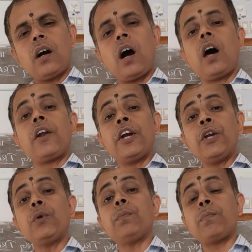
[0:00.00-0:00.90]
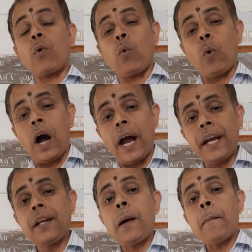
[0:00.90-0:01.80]
are ready to
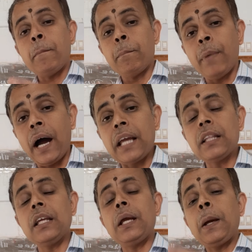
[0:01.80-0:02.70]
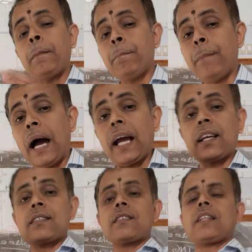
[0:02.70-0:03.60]
provide by the
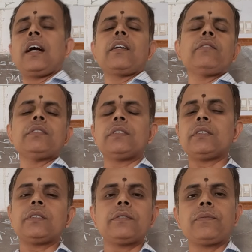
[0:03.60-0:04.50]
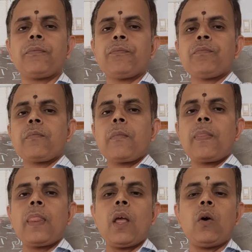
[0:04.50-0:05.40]
banks. That is.
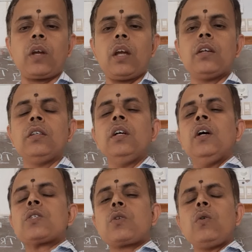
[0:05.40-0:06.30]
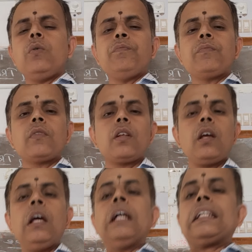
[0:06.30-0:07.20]
Okay, so
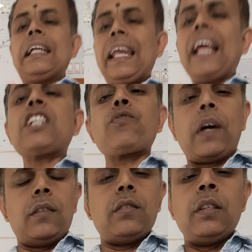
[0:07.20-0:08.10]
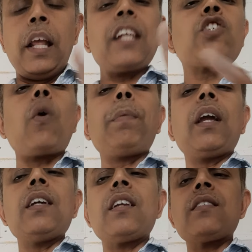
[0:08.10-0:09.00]
the next
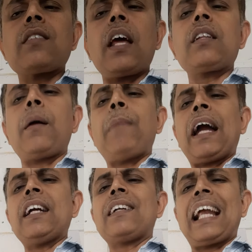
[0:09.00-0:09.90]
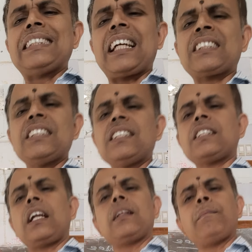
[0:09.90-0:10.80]
topic, it is that the banking
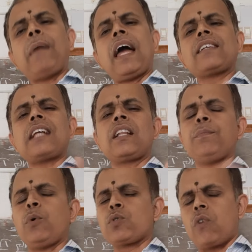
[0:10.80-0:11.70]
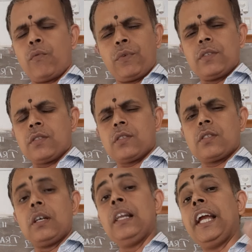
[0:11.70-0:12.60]
transactions and the banks and the post
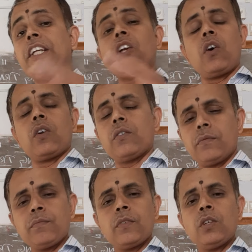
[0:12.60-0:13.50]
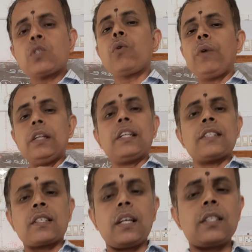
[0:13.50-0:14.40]
office. Later on, so we'll
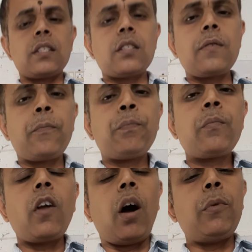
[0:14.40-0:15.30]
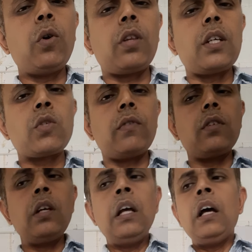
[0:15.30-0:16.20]
discuss about this one.
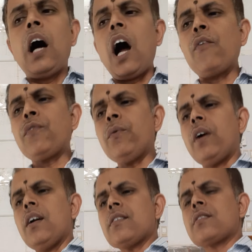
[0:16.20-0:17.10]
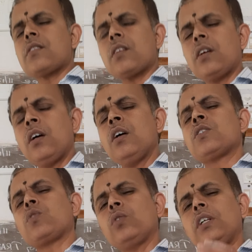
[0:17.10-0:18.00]
Afterwards,
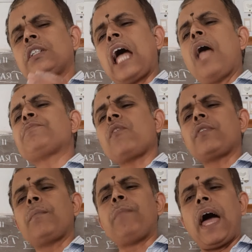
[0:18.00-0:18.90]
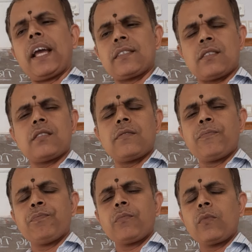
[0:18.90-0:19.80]
so the types of the banks
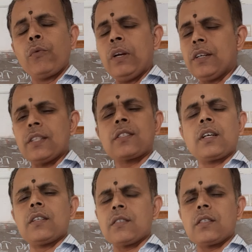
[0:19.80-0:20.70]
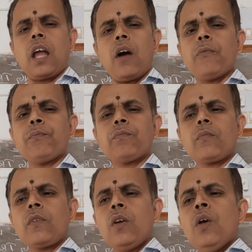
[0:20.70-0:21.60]
we'll discuss now.
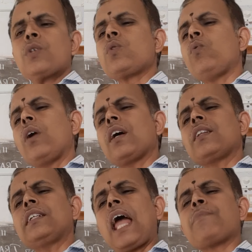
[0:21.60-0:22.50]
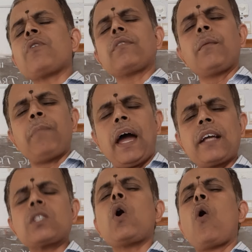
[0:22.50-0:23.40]
So what are the types of the
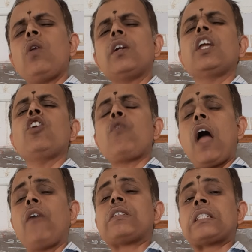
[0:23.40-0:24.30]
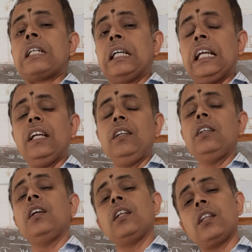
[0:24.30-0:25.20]
banks? Already you have
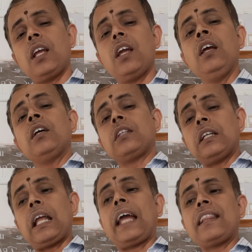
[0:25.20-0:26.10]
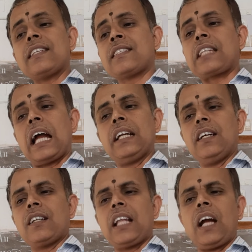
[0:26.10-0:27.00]
studied in the ninth
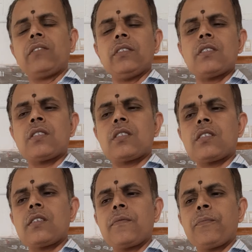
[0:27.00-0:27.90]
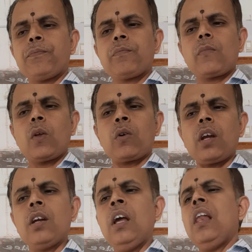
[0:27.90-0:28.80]
standard, that was.
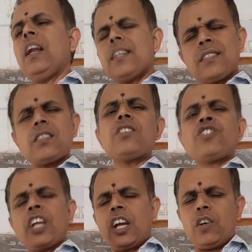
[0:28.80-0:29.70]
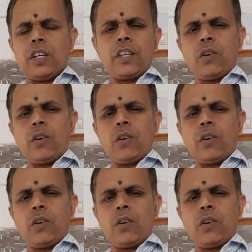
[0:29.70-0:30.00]
Okay, let us check out